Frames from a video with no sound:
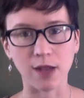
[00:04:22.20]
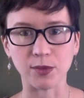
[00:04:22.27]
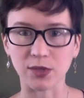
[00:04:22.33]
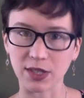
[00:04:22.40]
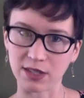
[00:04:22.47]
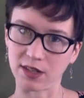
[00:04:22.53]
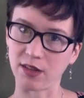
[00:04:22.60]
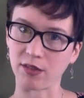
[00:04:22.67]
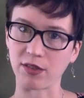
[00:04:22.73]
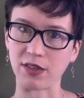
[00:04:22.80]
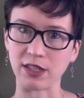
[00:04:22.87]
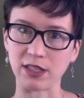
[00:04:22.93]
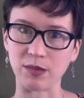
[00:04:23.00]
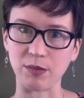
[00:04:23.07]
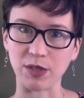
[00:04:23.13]
So that's another
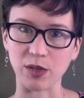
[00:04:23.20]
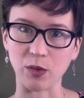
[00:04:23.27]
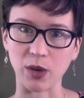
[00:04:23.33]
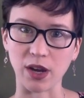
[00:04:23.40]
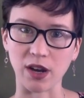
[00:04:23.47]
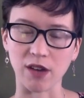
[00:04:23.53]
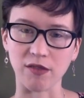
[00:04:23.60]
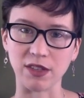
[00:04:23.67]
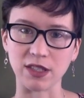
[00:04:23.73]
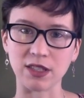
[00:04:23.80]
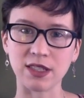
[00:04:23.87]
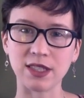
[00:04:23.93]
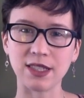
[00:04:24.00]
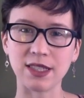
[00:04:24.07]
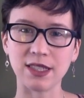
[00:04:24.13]
thing to be aware of.
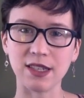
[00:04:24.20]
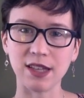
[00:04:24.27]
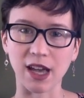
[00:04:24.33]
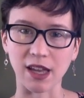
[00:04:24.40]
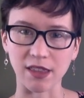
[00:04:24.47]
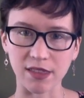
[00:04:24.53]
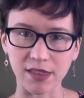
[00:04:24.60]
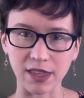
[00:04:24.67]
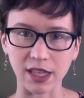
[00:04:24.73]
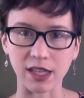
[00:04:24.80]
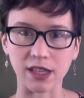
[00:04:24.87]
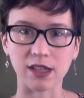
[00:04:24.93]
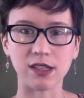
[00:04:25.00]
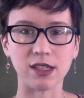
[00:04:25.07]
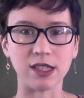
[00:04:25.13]
This, I
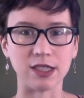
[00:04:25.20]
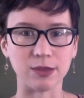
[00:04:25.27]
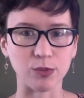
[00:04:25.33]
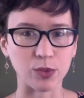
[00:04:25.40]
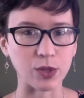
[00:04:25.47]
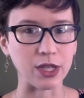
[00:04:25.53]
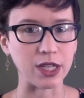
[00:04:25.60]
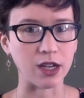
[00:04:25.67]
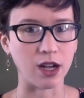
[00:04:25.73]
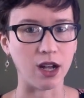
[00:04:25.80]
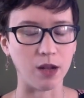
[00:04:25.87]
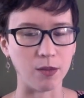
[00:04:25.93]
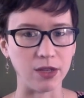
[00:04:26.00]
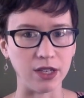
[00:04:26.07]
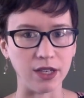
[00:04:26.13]
think, is pretty
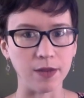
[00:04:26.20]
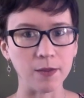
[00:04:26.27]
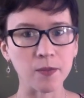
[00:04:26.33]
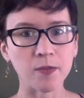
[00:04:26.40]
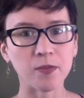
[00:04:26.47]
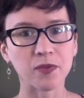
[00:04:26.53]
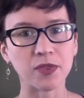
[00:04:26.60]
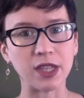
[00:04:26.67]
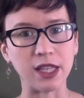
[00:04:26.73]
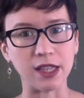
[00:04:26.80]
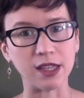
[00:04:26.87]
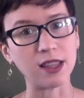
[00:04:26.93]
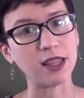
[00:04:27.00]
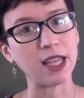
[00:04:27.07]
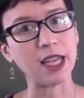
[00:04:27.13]
common
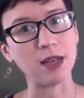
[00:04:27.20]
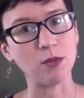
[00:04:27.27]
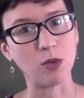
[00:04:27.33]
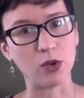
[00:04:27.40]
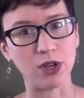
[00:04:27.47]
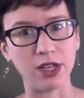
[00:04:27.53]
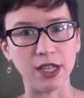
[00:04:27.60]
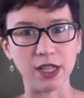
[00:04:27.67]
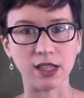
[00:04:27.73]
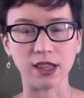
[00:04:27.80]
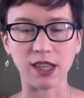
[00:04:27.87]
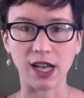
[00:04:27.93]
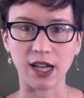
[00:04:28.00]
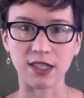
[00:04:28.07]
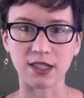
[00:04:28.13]
in late morning,
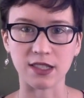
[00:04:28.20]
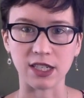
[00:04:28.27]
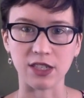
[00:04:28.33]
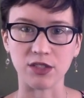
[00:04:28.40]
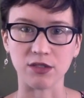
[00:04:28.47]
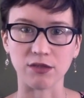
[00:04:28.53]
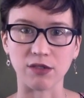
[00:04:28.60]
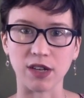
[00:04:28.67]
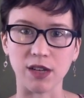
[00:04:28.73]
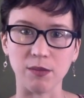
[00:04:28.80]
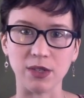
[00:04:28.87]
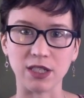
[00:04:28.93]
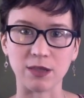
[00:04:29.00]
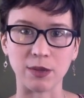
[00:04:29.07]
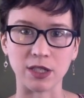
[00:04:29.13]
last stage of REM,
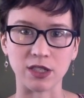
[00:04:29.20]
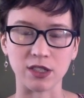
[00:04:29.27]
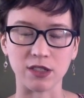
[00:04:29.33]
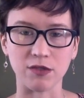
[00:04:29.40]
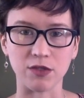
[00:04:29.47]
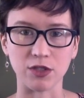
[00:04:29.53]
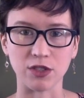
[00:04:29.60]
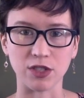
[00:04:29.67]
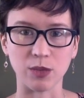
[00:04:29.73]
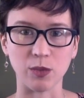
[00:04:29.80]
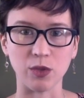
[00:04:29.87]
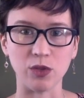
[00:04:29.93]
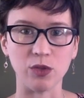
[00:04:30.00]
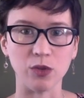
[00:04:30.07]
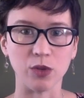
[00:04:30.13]
and especially if you're
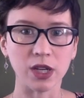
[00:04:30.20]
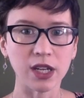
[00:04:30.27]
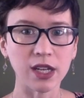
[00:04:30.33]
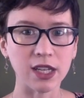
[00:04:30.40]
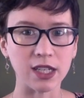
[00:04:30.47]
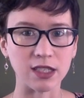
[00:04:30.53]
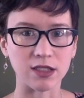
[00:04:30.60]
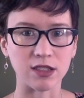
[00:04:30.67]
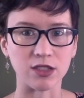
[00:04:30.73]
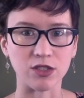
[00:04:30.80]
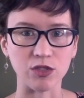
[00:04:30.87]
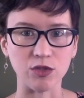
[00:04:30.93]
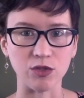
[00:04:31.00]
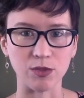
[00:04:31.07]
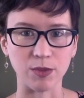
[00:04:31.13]
someone who hits the
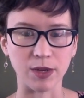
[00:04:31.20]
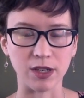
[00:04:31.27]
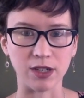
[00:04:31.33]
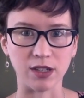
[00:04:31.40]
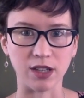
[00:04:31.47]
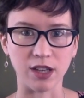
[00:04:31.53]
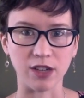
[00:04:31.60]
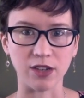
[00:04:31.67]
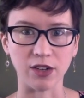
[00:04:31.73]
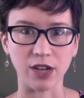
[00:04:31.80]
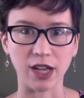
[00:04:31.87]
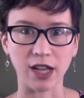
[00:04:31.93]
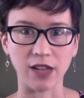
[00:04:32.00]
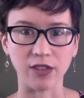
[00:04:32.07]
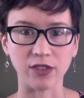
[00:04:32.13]
snooze button a lot or
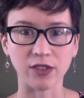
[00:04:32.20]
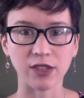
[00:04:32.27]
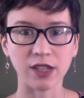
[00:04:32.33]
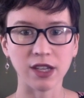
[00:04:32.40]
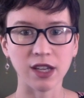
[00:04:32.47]
has